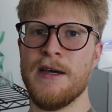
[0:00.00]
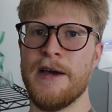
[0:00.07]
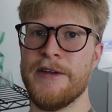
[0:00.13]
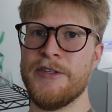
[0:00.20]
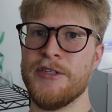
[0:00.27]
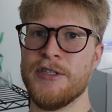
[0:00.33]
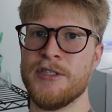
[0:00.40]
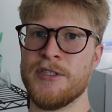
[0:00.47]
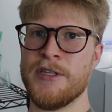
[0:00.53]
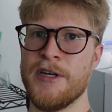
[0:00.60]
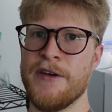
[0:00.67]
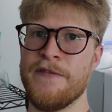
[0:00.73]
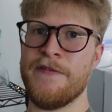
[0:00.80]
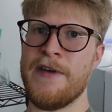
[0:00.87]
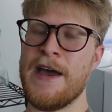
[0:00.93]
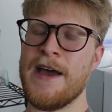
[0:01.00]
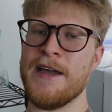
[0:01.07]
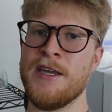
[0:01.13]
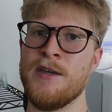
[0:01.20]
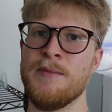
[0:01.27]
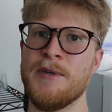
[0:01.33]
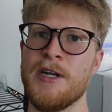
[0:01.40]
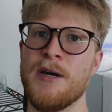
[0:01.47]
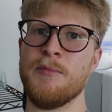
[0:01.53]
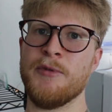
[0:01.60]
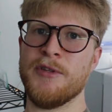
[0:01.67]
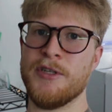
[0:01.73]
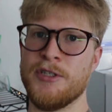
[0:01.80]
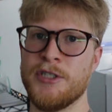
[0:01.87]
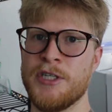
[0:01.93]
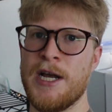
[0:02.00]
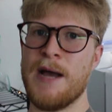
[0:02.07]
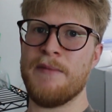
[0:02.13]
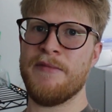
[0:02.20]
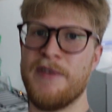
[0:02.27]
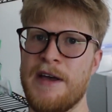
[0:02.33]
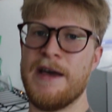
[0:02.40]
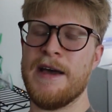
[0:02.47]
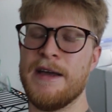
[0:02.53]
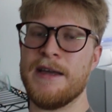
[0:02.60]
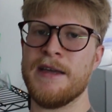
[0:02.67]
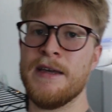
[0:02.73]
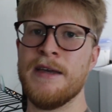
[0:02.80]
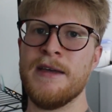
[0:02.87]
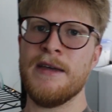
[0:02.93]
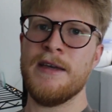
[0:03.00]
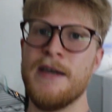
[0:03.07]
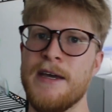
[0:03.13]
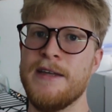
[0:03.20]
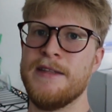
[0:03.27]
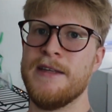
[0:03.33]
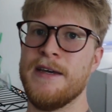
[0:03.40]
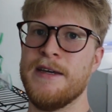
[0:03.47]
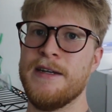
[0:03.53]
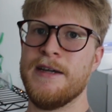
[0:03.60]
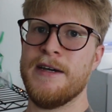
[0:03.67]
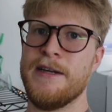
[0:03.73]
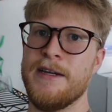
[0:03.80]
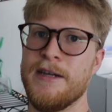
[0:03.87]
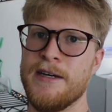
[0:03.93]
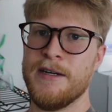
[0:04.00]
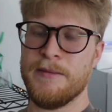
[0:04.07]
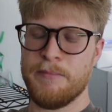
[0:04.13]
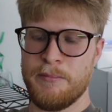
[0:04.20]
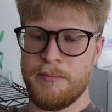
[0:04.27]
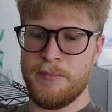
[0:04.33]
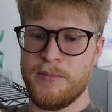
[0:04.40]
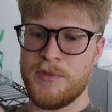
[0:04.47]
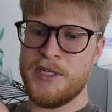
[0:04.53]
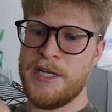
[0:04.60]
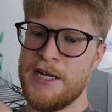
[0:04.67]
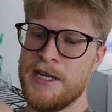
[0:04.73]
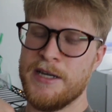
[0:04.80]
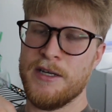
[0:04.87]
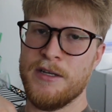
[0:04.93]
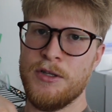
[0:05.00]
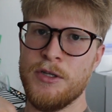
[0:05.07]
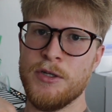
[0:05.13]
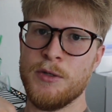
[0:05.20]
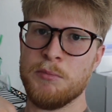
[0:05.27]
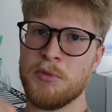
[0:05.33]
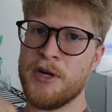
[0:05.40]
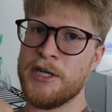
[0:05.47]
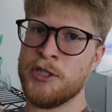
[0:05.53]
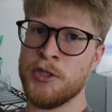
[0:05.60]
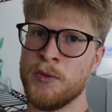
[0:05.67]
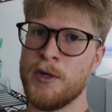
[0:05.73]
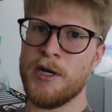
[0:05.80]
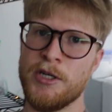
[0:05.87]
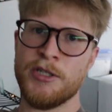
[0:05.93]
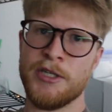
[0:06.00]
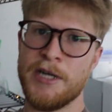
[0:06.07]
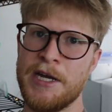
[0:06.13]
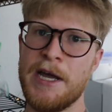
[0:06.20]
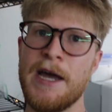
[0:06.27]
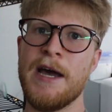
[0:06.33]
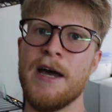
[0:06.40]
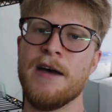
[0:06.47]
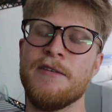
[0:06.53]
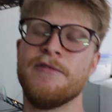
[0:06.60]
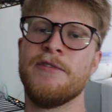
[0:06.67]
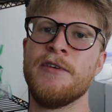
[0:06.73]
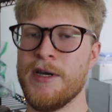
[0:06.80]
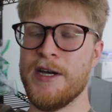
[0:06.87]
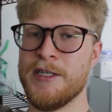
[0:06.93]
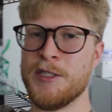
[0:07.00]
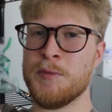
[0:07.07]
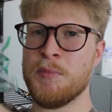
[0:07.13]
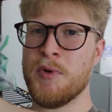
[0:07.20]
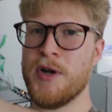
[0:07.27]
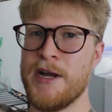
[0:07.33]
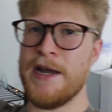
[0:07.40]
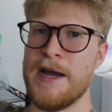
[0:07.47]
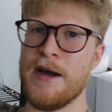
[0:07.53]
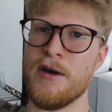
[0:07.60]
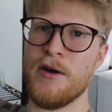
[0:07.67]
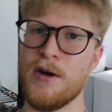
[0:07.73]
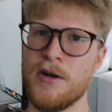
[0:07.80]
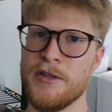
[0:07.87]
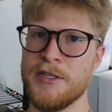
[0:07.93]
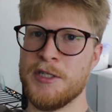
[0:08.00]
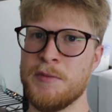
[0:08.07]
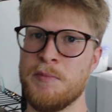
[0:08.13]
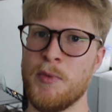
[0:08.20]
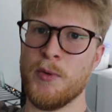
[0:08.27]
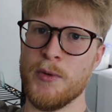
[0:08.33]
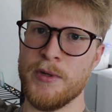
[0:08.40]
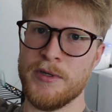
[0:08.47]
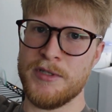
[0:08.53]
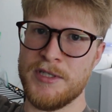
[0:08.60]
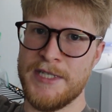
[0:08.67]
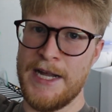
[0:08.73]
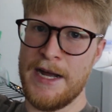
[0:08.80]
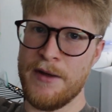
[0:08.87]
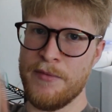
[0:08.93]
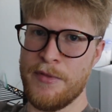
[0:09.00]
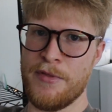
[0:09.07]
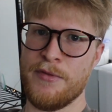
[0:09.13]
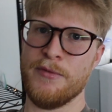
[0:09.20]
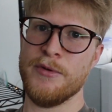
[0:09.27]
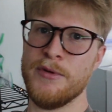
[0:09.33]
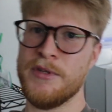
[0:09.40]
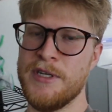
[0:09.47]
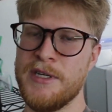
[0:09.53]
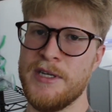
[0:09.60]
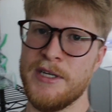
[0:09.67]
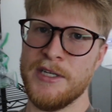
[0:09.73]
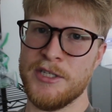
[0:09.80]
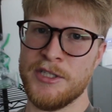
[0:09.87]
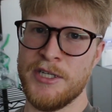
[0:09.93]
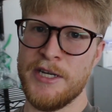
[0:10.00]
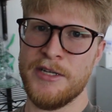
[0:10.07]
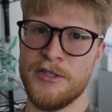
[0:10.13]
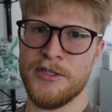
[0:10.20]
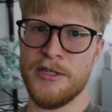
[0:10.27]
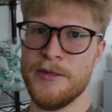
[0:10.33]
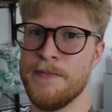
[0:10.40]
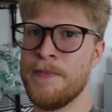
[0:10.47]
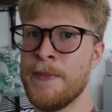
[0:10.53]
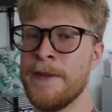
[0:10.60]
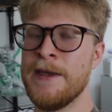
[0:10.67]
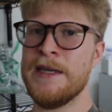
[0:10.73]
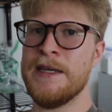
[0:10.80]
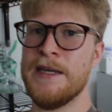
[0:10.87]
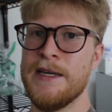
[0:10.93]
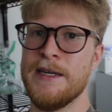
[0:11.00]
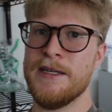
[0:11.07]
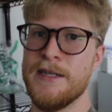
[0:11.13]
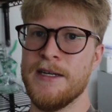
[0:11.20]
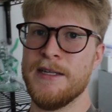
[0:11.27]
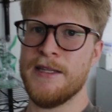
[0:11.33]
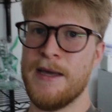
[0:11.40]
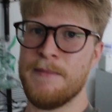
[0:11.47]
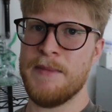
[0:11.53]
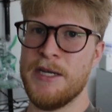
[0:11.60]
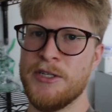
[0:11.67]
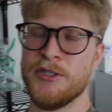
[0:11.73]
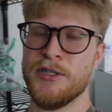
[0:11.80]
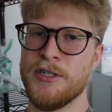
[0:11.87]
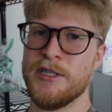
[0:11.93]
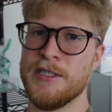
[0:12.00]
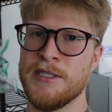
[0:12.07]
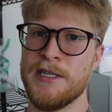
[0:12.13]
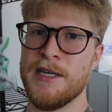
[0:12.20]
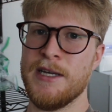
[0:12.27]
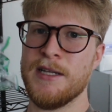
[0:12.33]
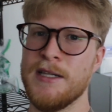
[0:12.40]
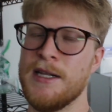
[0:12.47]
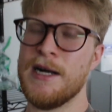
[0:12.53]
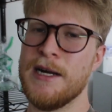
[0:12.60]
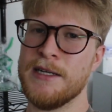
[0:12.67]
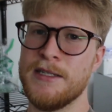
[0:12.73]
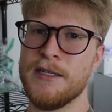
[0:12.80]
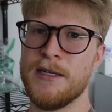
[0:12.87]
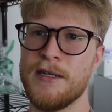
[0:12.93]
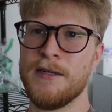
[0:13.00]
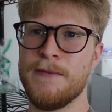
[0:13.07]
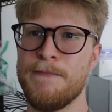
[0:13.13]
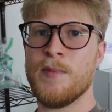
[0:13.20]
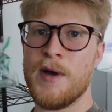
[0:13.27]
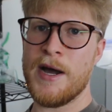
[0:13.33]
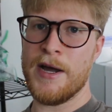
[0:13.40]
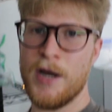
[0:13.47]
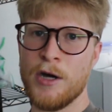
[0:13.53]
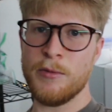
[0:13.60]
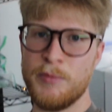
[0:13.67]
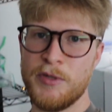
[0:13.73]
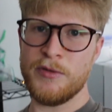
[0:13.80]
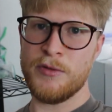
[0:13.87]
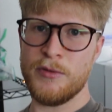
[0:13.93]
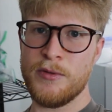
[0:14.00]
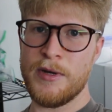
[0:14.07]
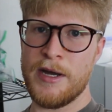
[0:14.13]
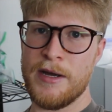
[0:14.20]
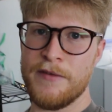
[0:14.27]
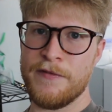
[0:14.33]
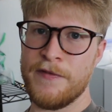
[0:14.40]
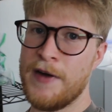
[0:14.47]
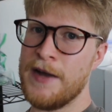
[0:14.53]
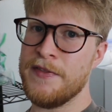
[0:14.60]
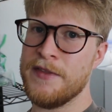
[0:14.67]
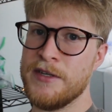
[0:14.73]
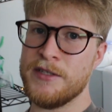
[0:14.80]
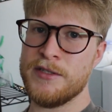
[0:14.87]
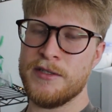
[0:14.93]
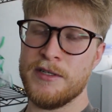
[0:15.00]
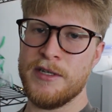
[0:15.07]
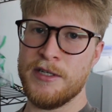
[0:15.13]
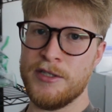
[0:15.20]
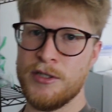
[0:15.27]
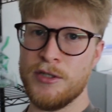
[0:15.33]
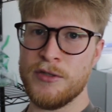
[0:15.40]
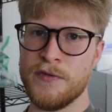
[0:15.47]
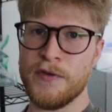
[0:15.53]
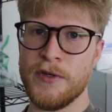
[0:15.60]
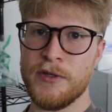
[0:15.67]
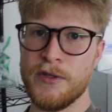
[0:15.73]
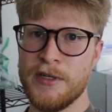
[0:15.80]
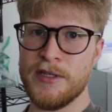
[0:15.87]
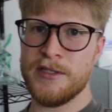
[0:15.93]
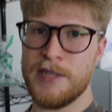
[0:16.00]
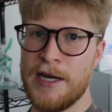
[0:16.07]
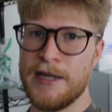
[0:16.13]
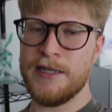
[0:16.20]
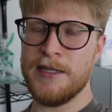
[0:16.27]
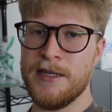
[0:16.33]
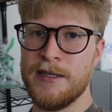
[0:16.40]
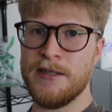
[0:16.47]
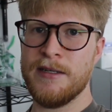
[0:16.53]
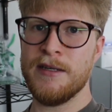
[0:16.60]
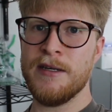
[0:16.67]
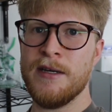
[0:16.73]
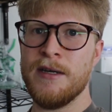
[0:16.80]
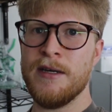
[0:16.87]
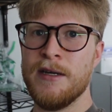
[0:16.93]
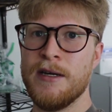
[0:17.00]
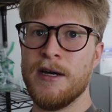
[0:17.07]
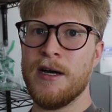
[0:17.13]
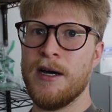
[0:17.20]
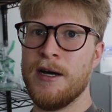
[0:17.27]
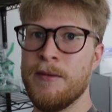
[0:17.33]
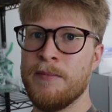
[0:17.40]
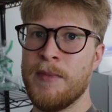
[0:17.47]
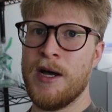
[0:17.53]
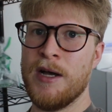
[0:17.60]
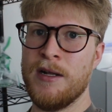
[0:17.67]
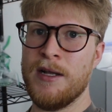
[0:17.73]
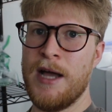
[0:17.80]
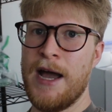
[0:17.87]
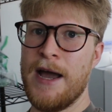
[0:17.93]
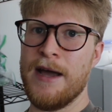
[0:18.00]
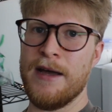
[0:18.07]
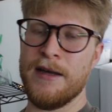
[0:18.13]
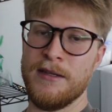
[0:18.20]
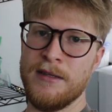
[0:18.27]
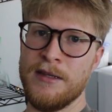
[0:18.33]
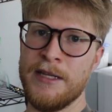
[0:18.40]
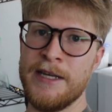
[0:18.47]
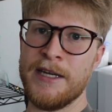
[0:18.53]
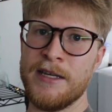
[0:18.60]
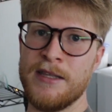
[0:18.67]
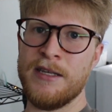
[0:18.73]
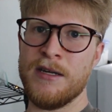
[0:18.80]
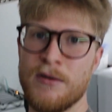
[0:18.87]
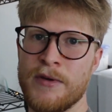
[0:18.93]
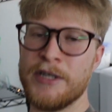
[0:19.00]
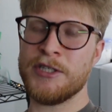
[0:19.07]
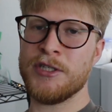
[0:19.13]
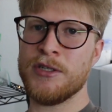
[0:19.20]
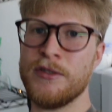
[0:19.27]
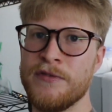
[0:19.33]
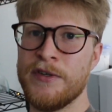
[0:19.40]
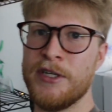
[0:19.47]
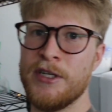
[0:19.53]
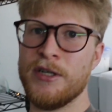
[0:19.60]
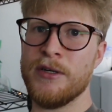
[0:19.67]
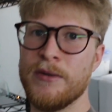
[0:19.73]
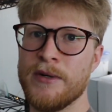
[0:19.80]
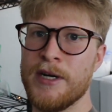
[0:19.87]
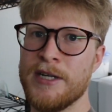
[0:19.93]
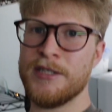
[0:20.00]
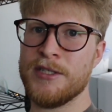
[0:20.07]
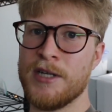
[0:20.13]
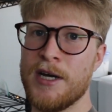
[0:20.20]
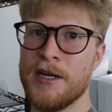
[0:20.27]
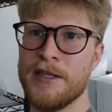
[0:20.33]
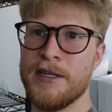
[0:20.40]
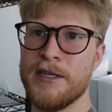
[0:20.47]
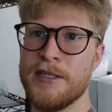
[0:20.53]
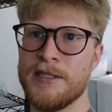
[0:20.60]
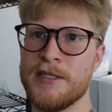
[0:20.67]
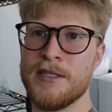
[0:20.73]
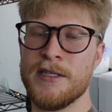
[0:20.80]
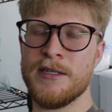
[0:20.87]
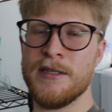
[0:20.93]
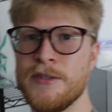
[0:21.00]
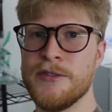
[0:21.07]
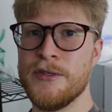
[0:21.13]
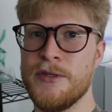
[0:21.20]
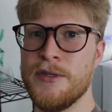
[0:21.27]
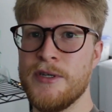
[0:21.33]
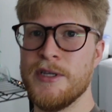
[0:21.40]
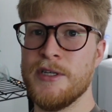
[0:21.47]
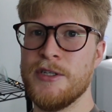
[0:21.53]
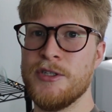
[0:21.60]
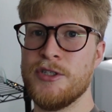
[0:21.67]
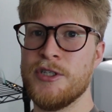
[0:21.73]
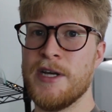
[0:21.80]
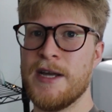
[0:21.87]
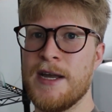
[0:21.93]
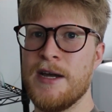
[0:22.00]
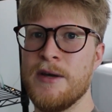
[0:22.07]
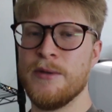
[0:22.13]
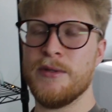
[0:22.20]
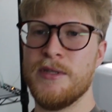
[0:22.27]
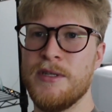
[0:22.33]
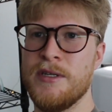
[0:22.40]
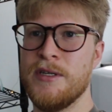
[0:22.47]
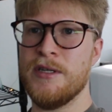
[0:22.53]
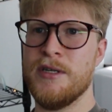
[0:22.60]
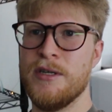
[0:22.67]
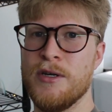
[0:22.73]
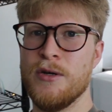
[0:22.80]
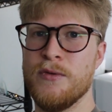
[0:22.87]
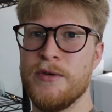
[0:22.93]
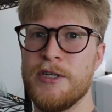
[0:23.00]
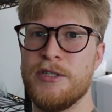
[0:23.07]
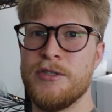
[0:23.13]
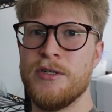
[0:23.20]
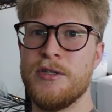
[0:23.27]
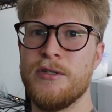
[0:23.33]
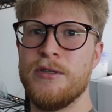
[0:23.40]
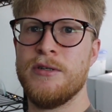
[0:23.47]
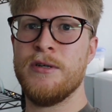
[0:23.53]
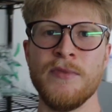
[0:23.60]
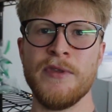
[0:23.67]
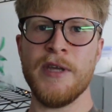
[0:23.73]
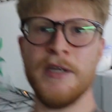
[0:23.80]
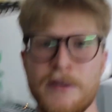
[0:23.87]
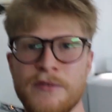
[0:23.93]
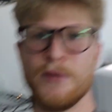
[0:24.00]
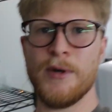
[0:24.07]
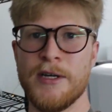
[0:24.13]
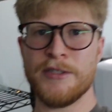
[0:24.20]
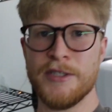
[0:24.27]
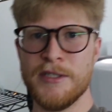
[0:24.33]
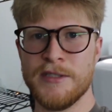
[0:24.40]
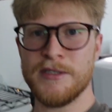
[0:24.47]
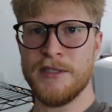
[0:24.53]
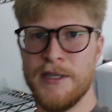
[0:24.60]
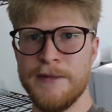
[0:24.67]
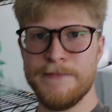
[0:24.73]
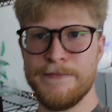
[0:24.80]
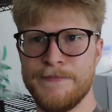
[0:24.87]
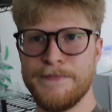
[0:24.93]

I just vacuum it up with a shop vac, and then I take a little pressure washer I have. I spray out all the spores down through the heat exchanger, and that makes sure it doesn't get clogged at all. I hope you find this as useful as I did. I'll link the original video where I saw this so you can check out the original. Thank you for watching. See ya.